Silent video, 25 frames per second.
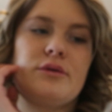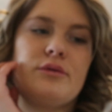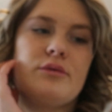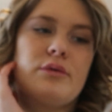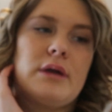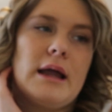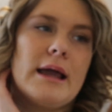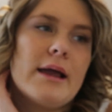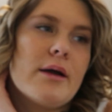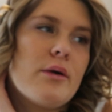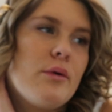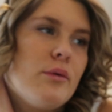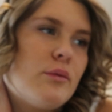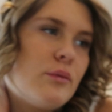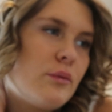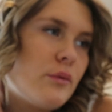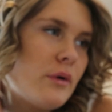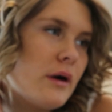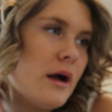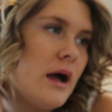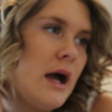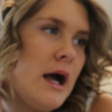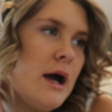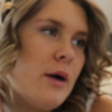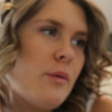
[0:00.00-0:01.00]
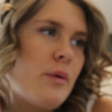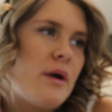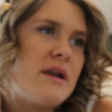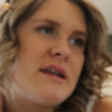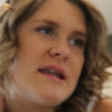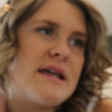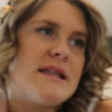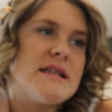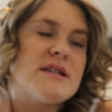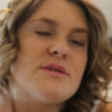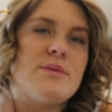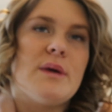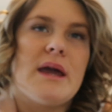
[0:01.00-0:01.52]
that like one
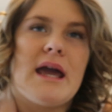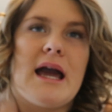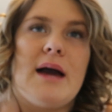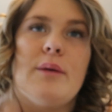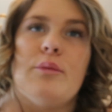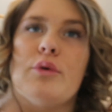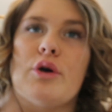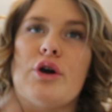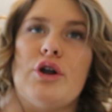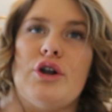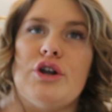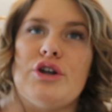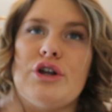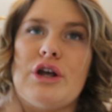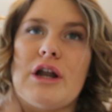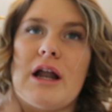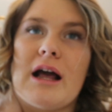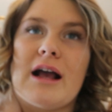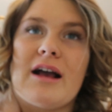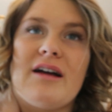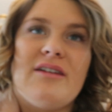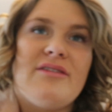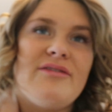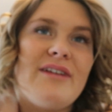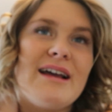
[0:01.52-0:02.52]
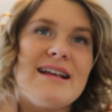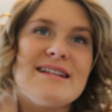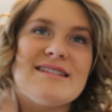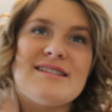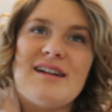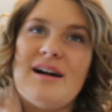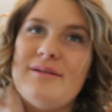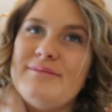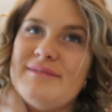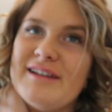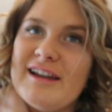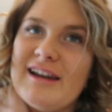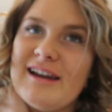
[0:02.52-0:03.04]
day this weekend we're gonna do like a
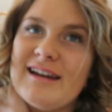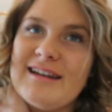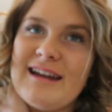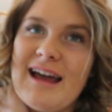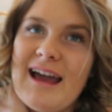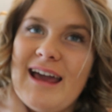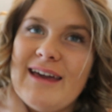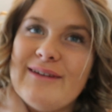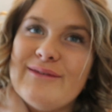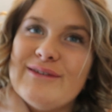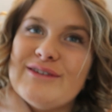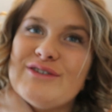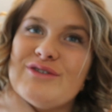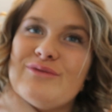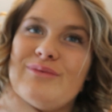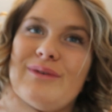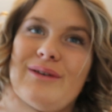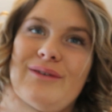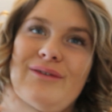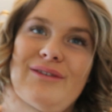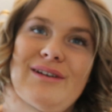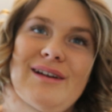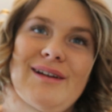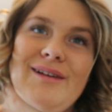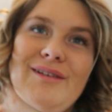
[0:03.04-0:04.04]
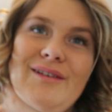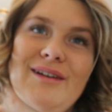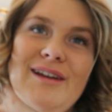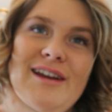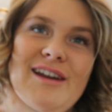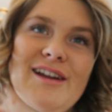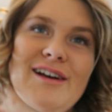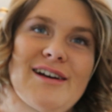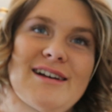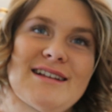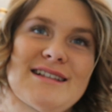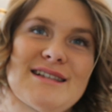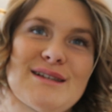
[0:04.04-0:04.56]
FaceTime dinner date, which will be really, really
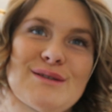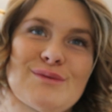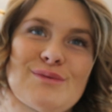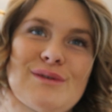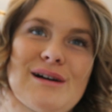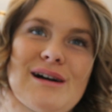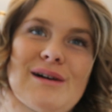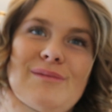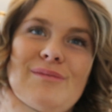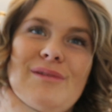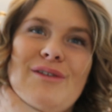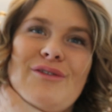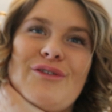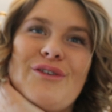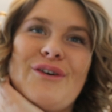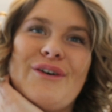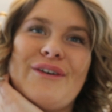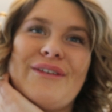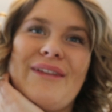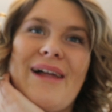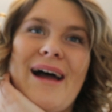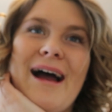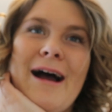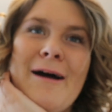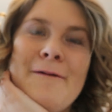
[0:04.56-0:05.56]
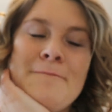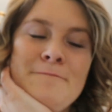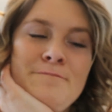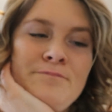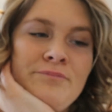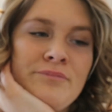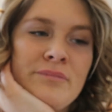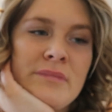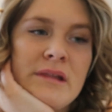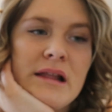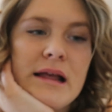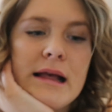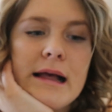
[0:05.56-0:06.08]
nice as well. I might vlog that.
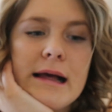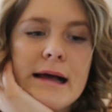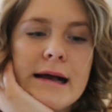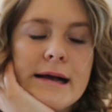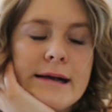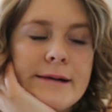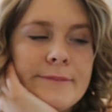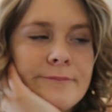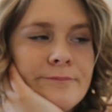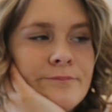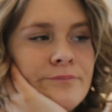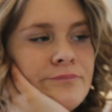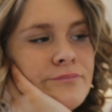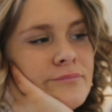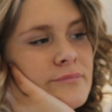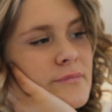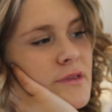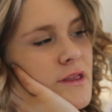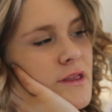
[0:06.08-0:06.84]
And